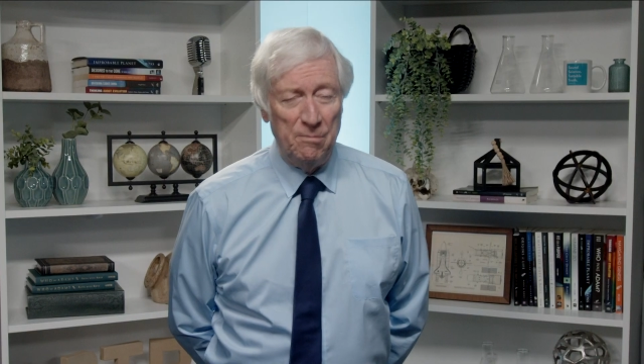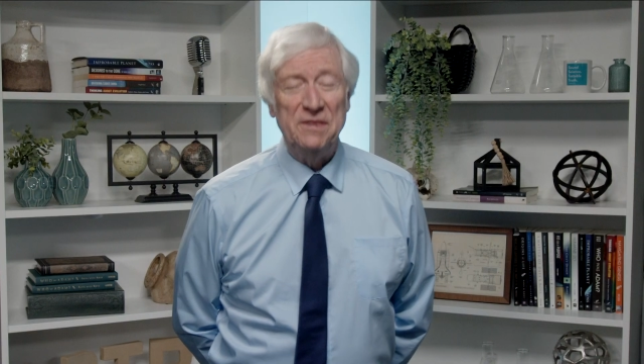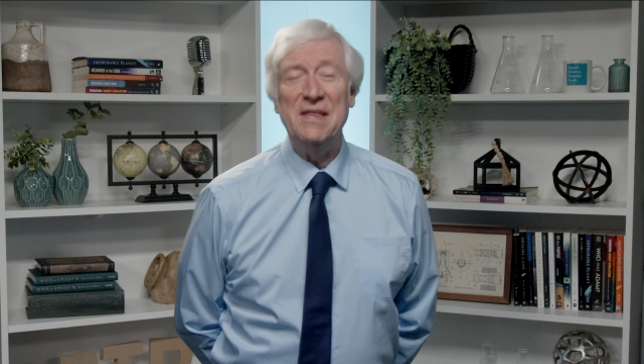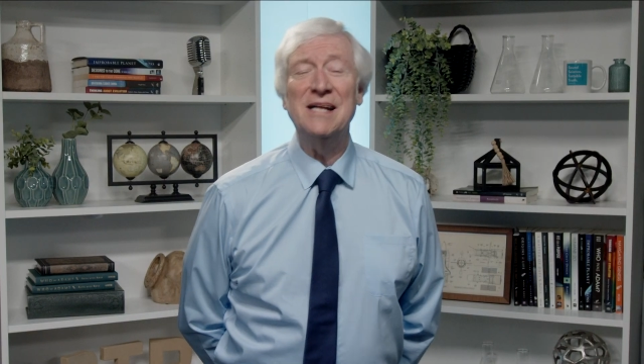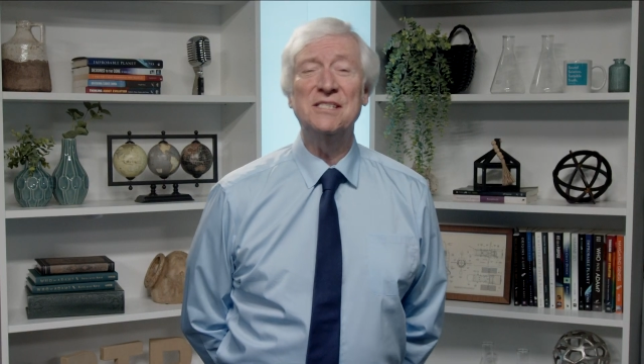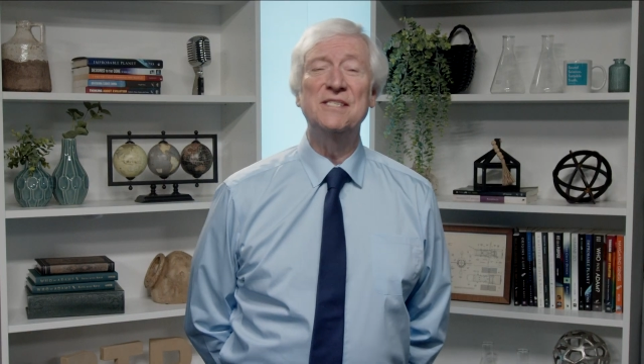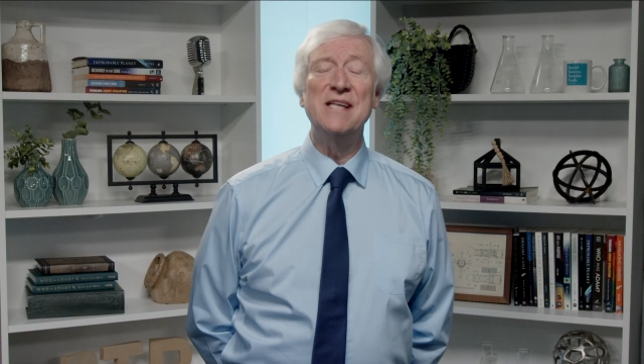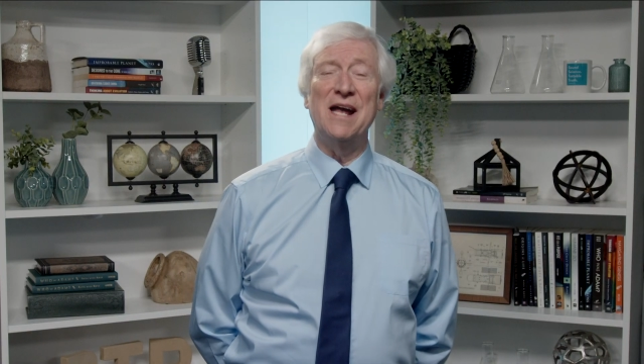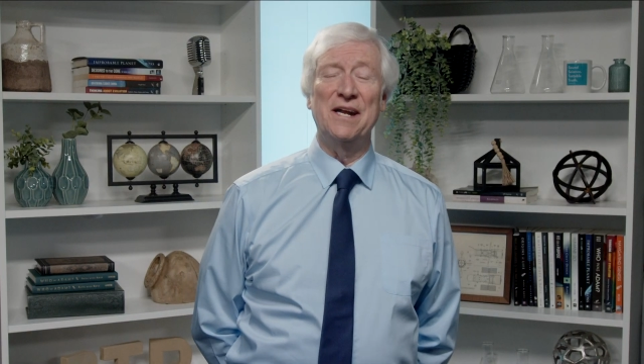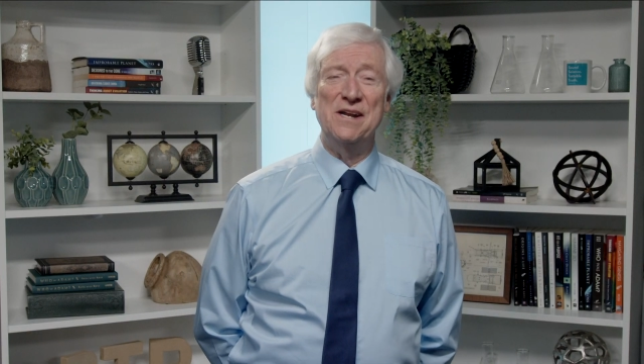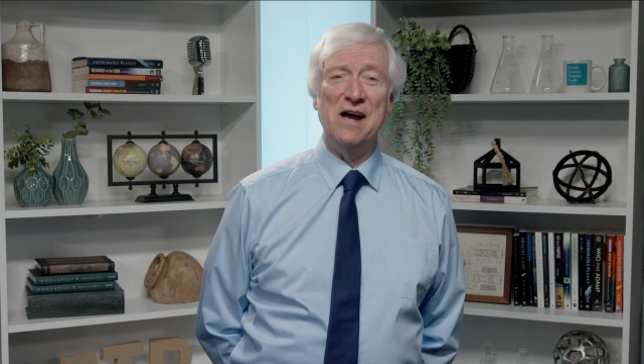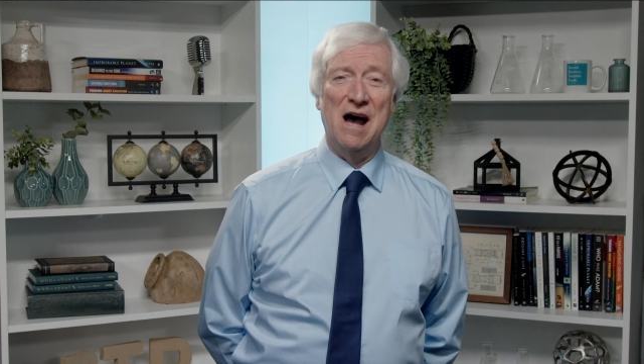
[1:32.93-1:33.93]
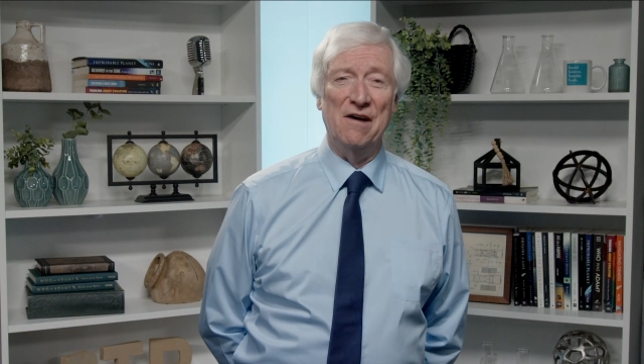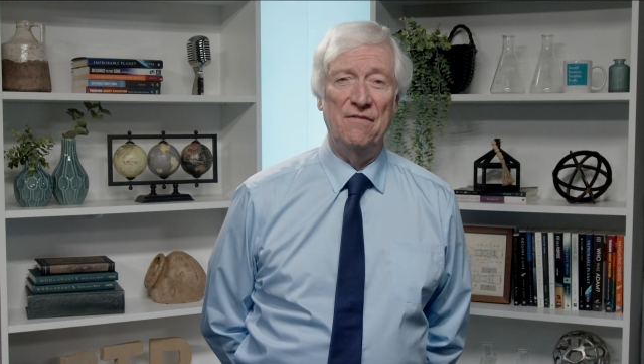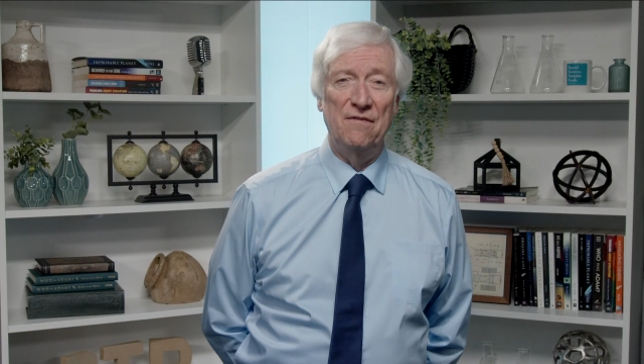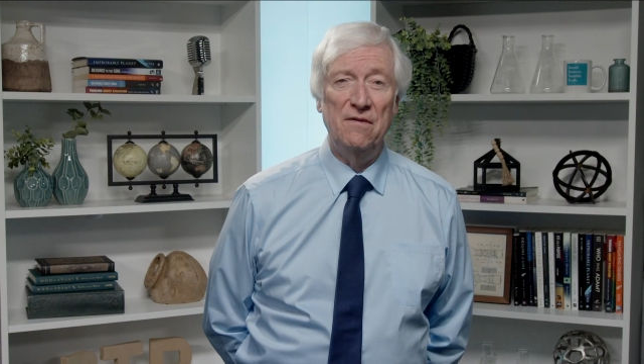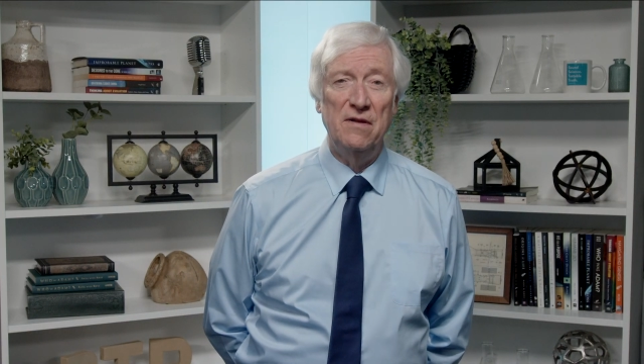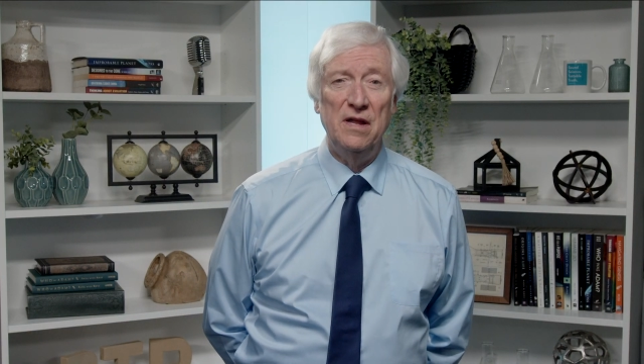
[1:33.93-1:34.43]
But that's not enough.
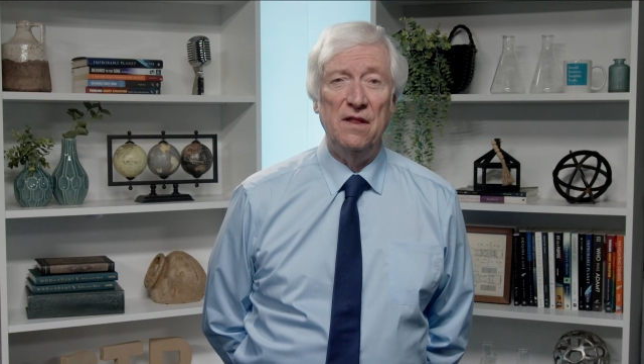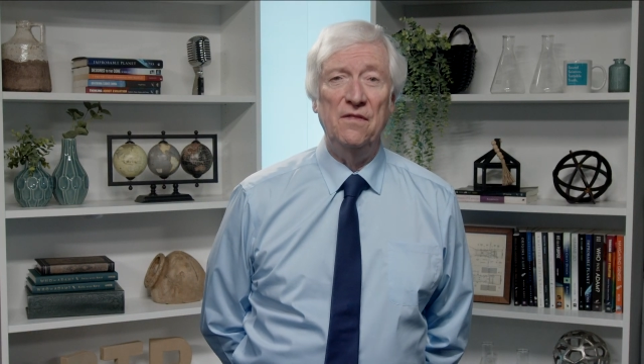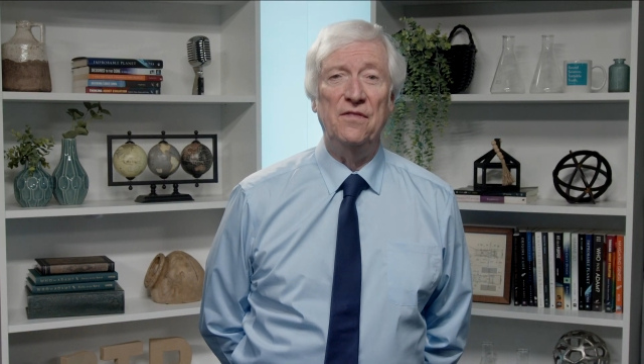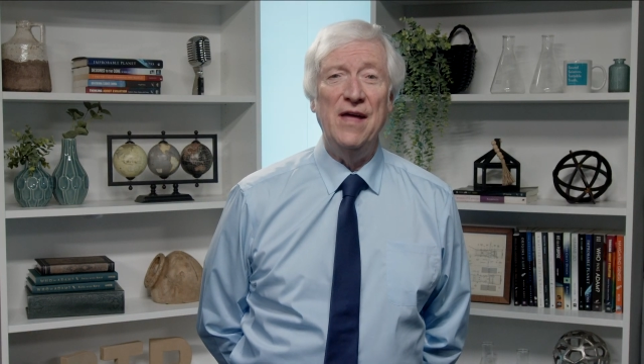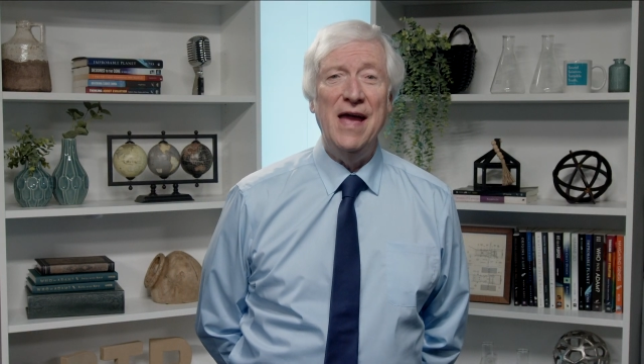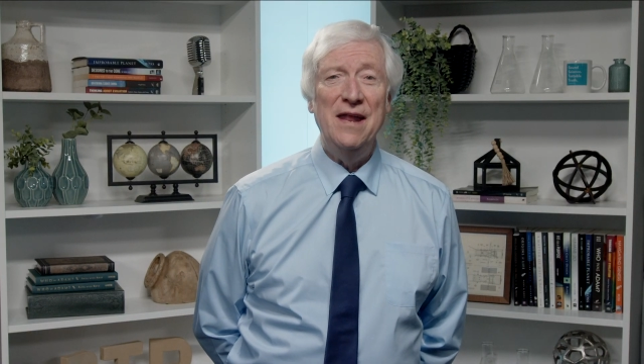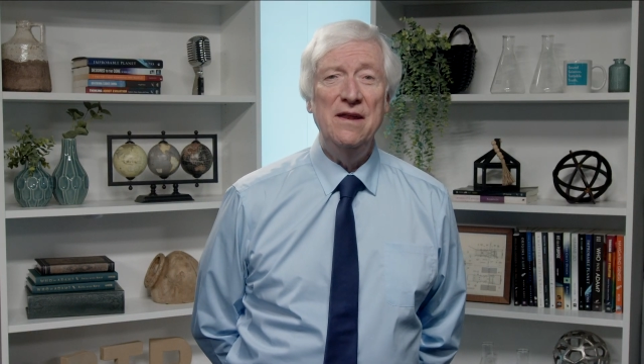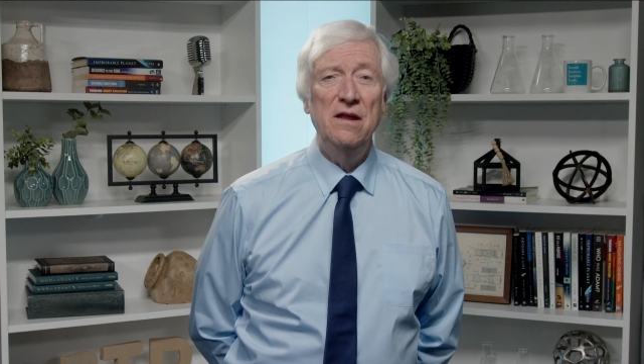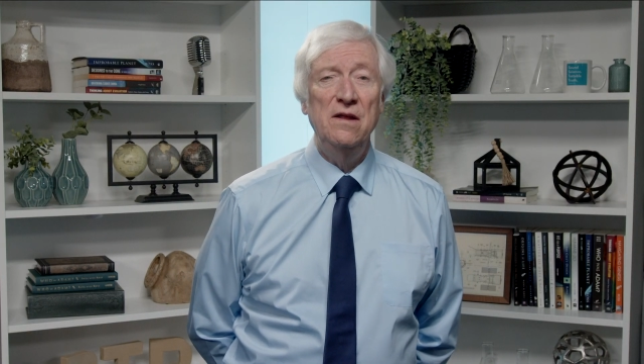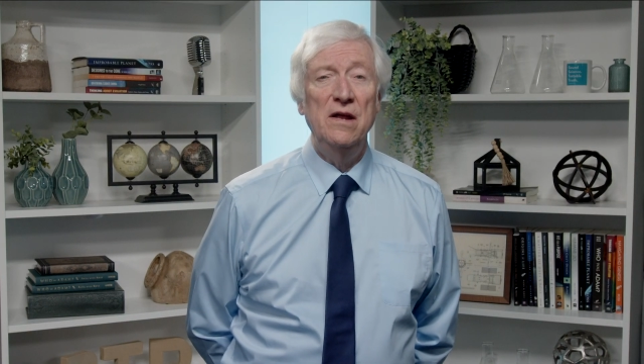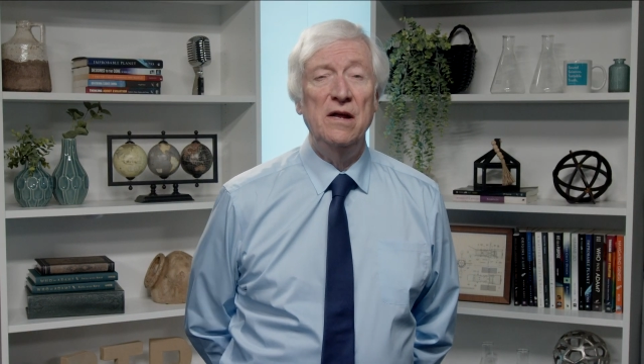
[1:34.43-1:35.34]
Then